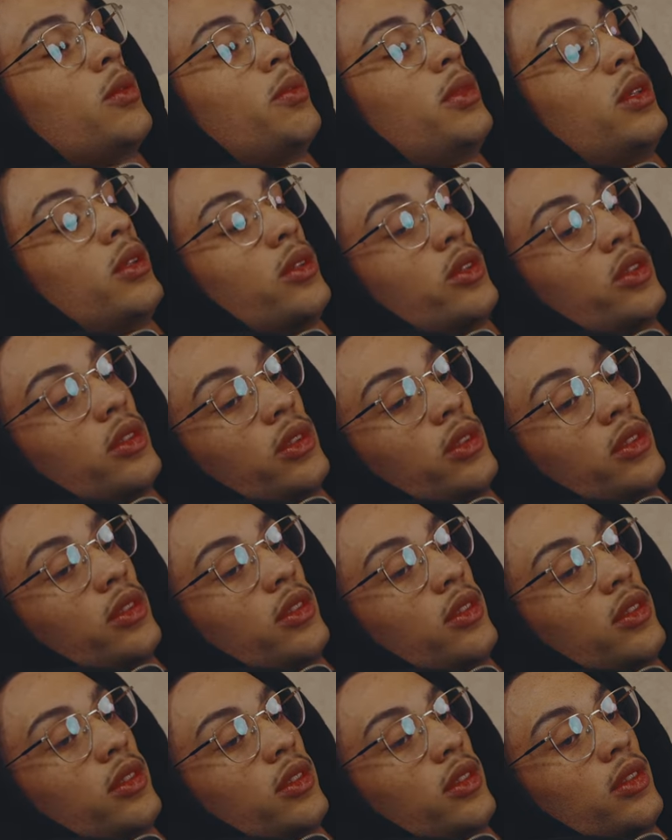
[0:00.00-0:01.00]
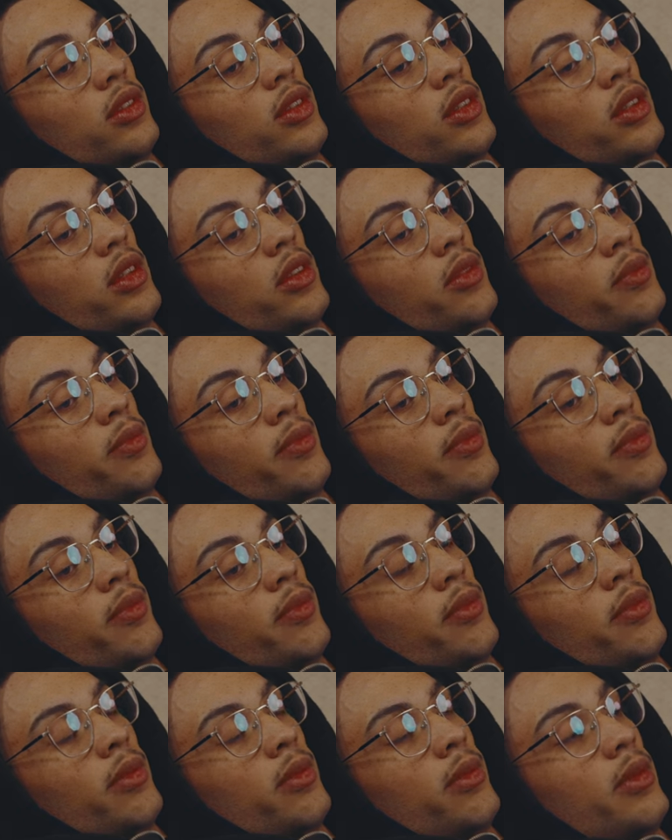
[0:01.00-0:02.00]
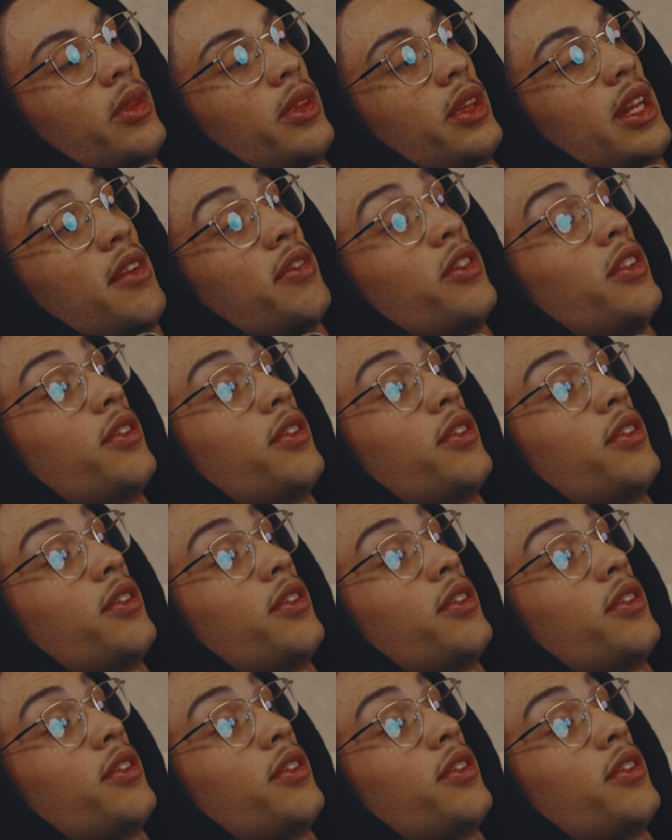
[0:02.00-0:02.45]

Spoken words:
the pearls, you know? That